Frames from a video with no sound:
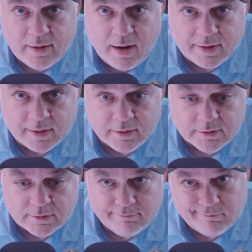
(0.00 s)
I think
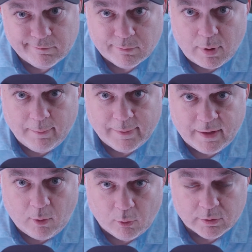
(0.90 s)
is probably in
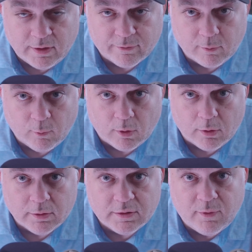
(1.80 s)
a whole different
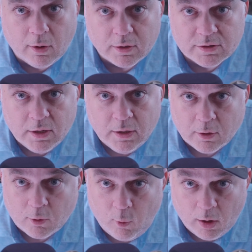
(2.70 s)
world as far as
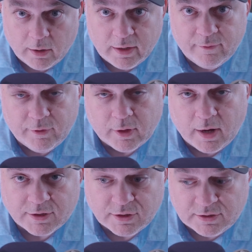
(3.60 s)
quality. If you could
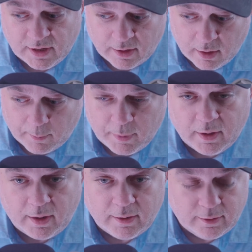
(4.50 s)
actually set it up in
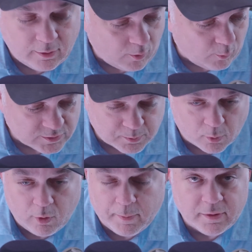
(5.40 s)
a whisper
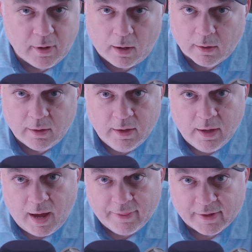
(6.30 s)
room and talk,
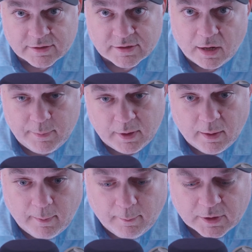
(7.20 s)
I think it's going to be a
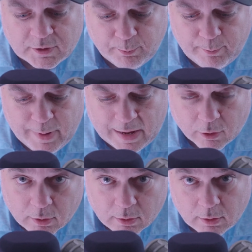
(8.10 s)
much
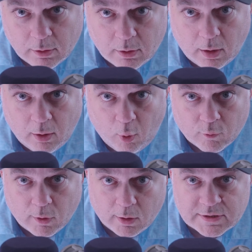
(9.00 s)
better
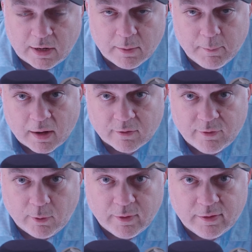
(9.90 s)
overall sounding
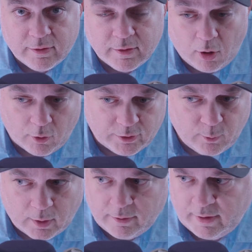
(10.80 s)
microphone than the
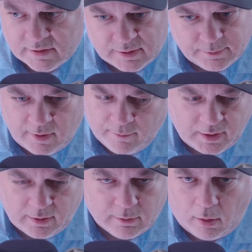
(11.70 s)
RE-20, the
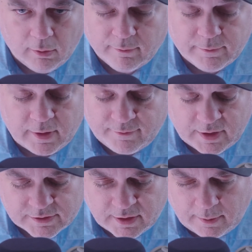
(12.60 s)
SM7B, all of them that I've
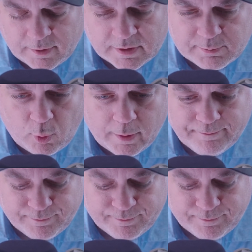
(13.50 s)
tested up to this point.